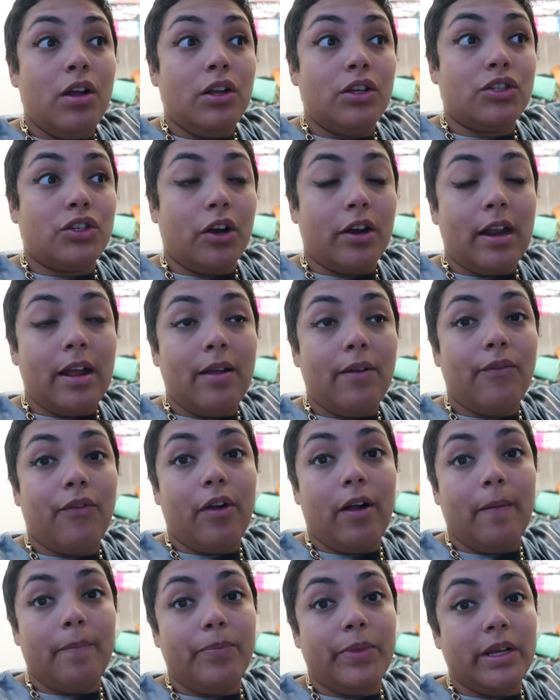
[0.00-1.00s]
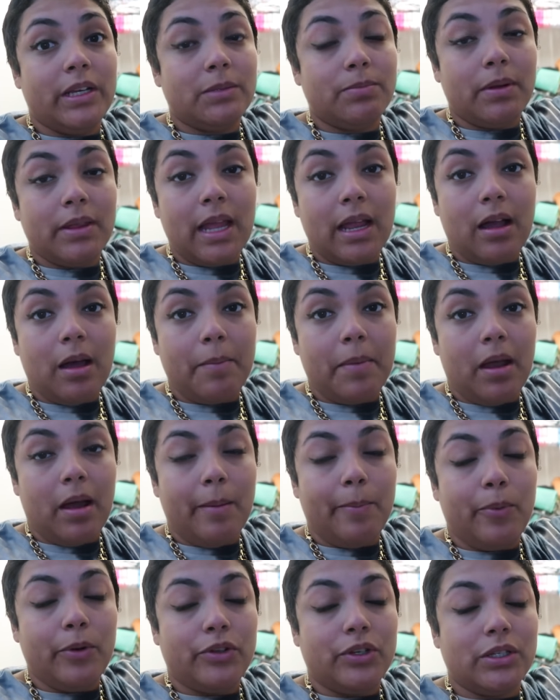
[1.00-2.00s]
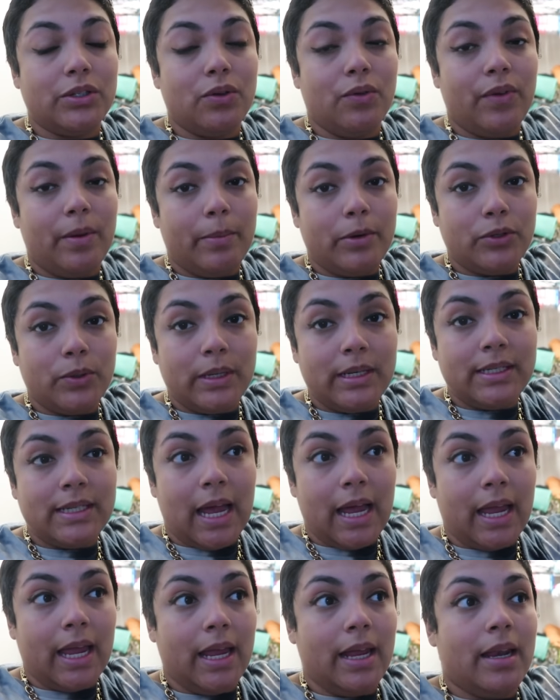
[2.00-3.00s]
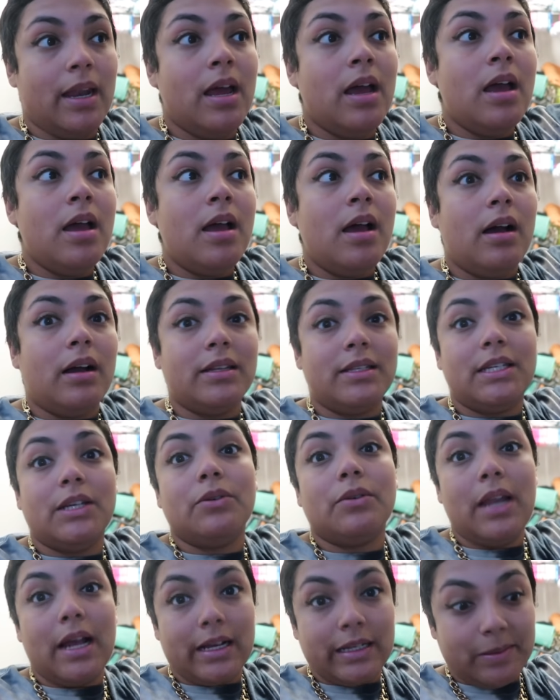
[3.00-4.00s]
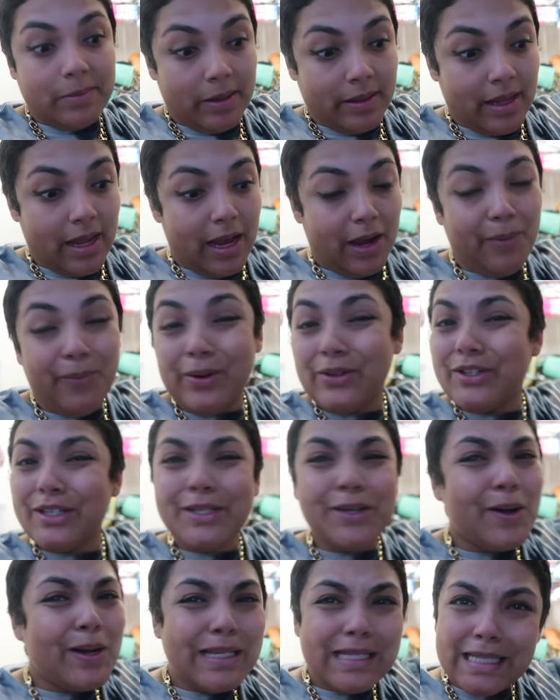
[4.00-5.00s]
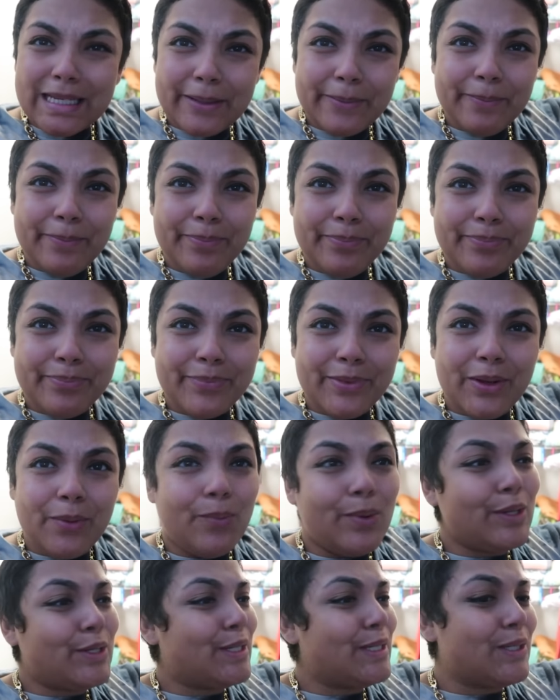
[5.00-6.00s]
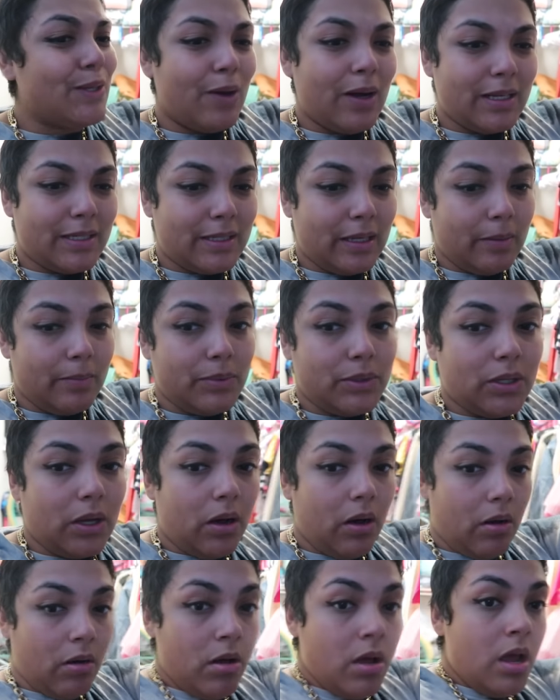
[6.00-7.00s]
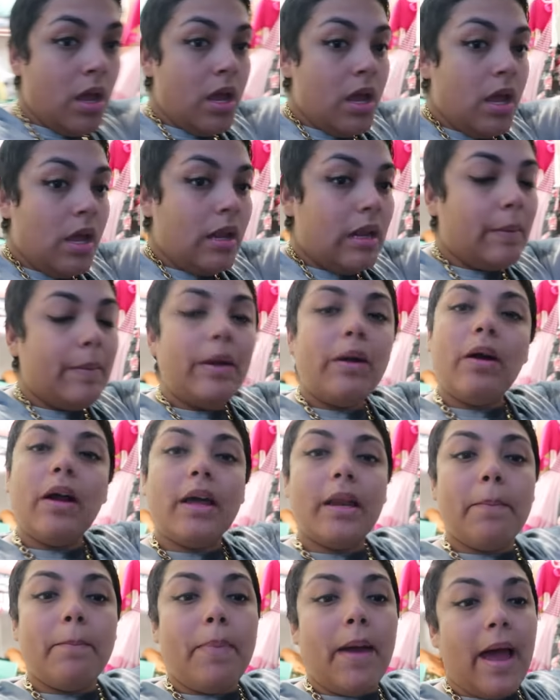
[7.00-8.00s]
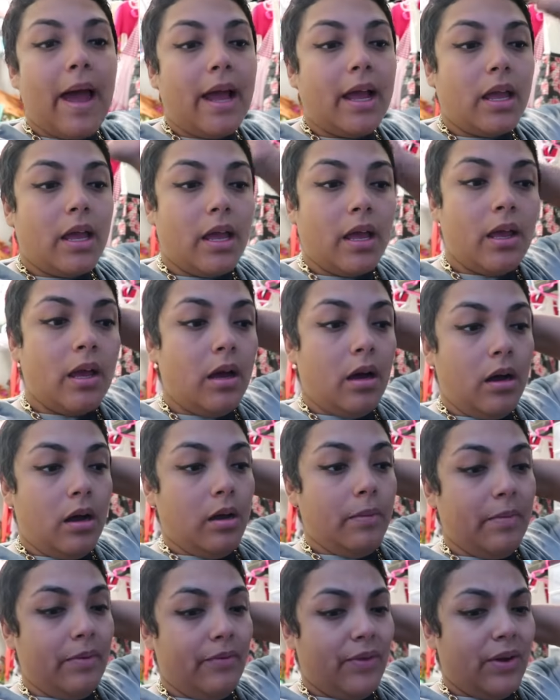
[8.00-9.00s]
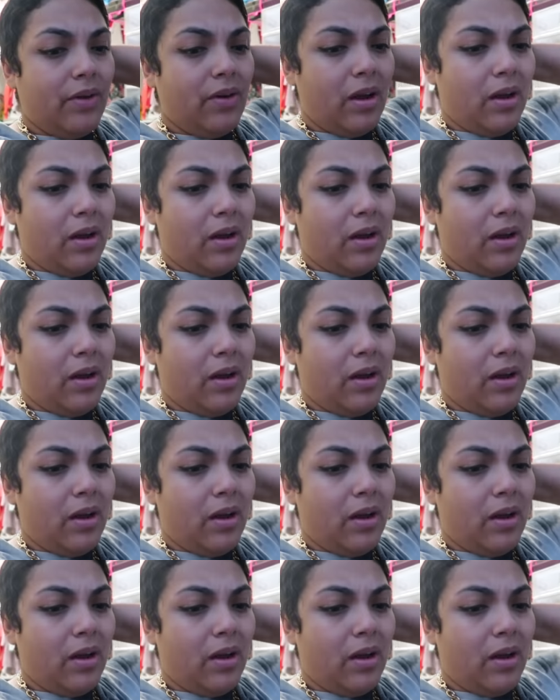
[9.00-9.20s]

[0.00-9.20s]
starting from this Monday coming up, which is November 22nd, until next Monday, which is awesome. Which is awesome. So let me go ahead and pack and figure